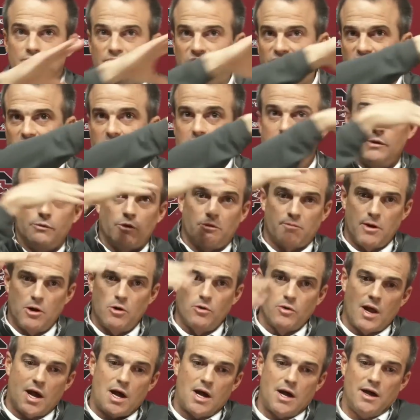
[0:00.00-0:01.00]
seeing it with my
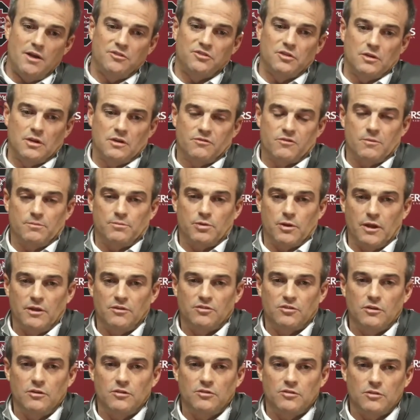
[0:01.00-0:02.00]
own eyes at different
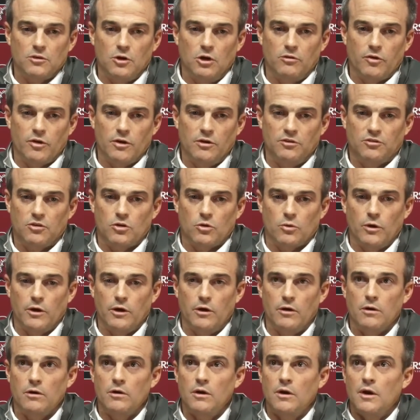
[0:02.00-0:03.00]
places over his
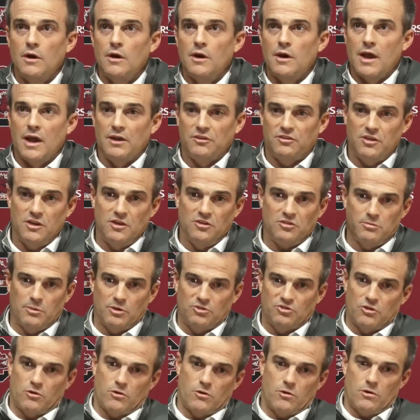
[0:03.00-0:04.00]
career as he's
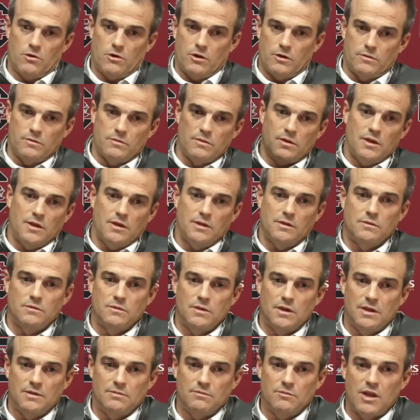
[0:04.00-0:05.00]
matured
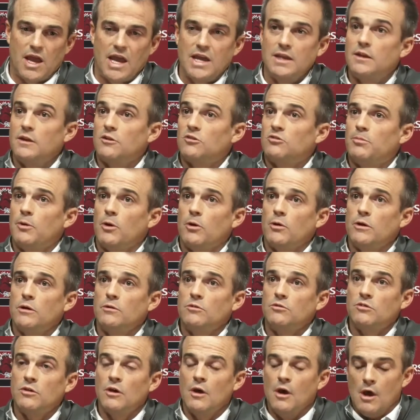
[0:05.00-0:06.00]
and gained
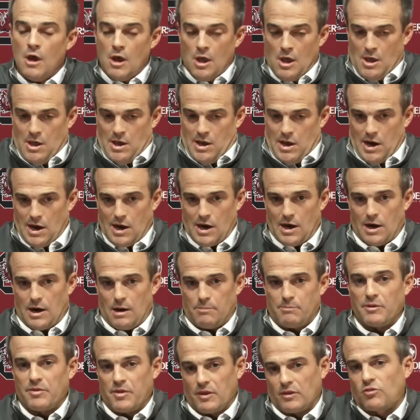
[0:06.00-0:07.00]
experience.
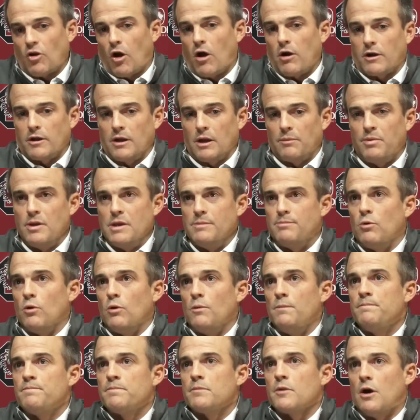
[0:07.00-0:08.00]
But then talking to
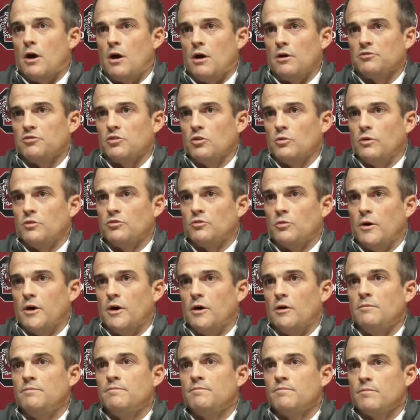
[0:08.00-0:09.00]
people also as
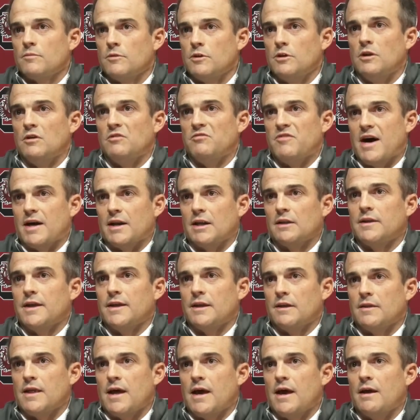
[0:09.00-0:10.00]
well, you know,
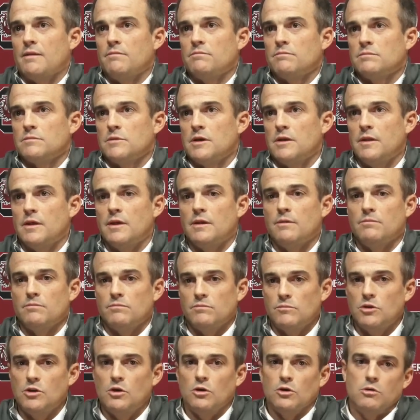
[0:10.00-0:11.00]
validated that. And
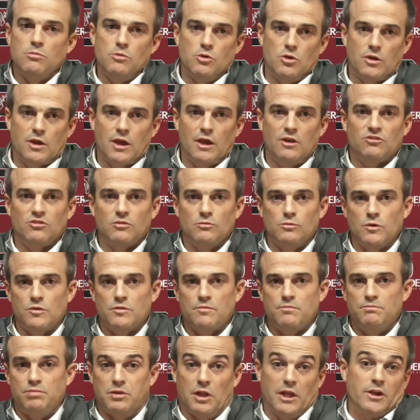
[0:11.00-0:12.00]
then, you know, communication
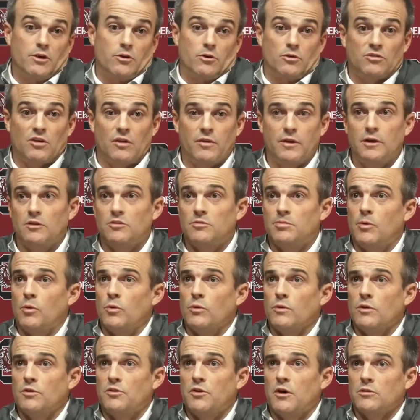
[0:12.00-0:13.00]
with players. I think it's
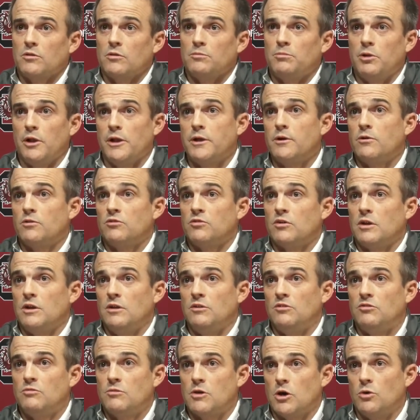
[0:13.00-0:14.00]
important to talk to players that
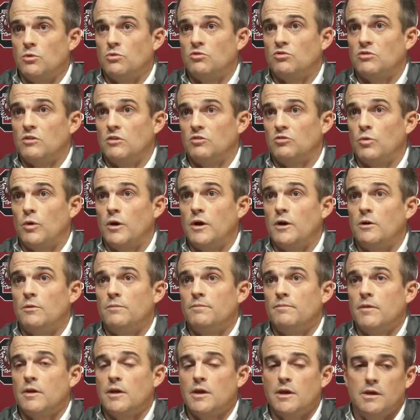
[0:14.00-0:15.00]
he's coached as
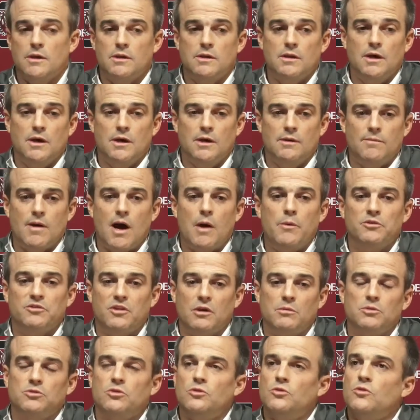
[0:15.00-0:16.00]
well. And I
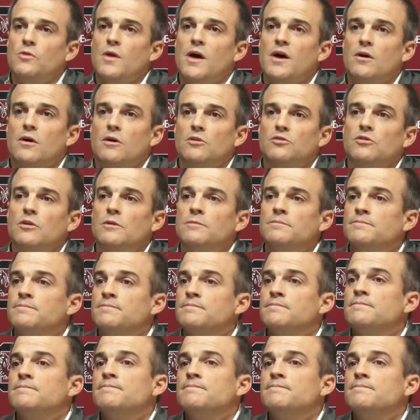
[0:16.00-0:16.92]
was able to do that also.